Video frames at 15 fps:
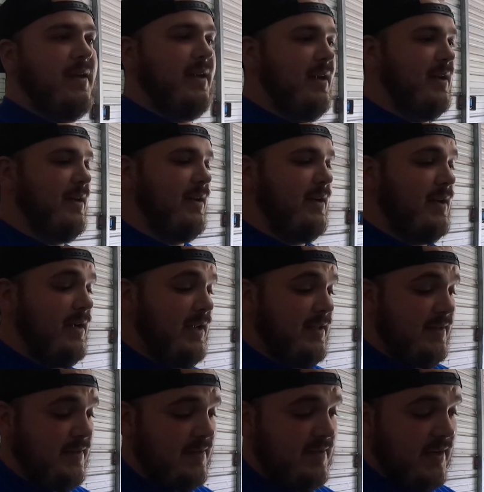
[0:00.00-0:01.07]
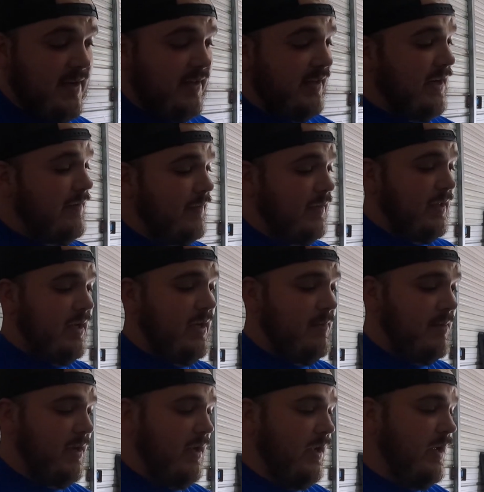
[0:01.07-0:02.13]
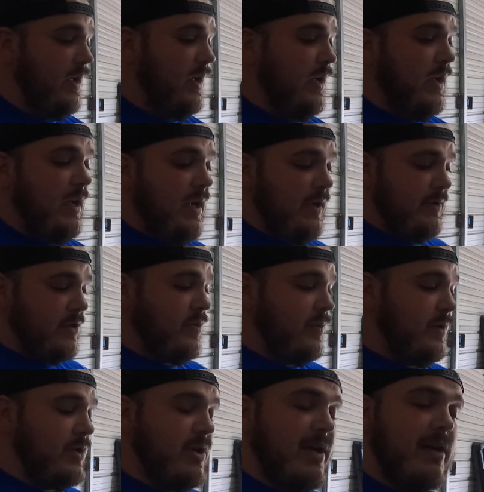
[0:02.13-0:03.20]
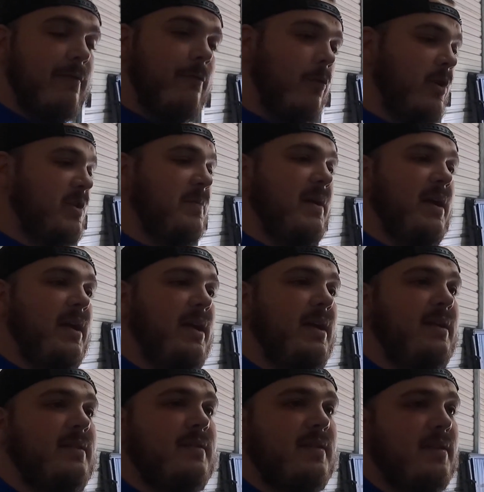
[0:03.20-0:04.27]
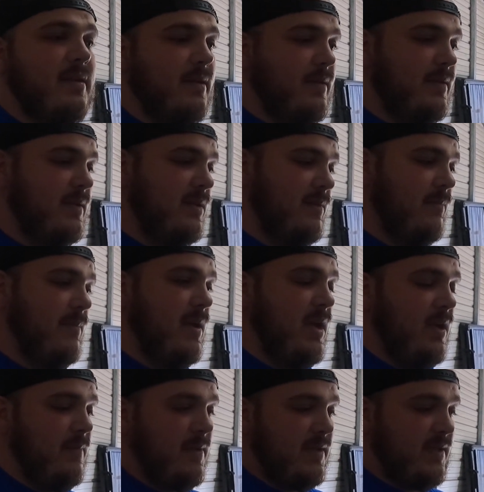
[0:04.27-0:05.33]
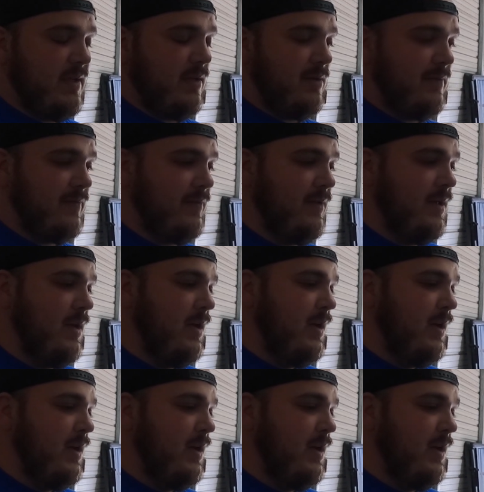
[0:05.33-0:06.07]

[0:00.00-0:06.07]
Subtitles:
the gun in selling everything, but I was sort of trying to force my hand to make myself,